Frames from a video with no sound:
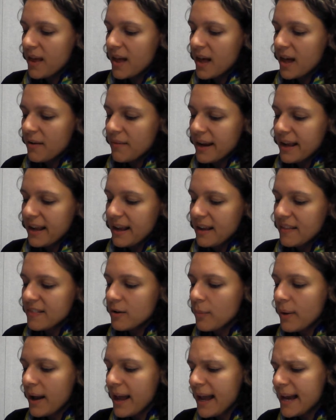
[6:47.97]
All right, and
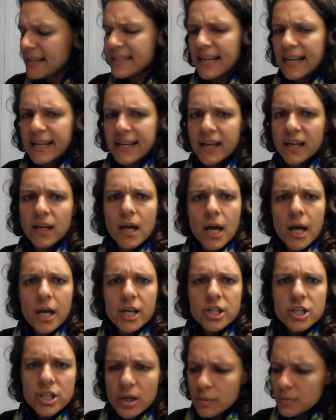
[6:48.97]
the way I said it,
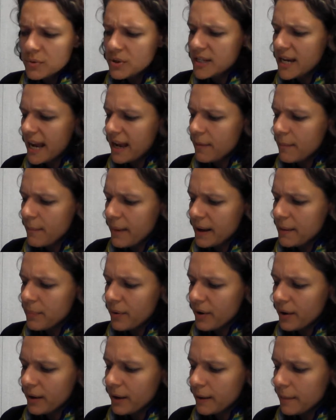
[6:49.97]
don't take my
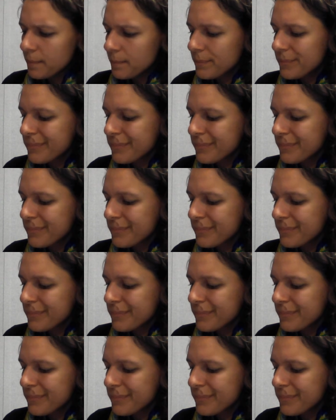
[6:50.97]
book.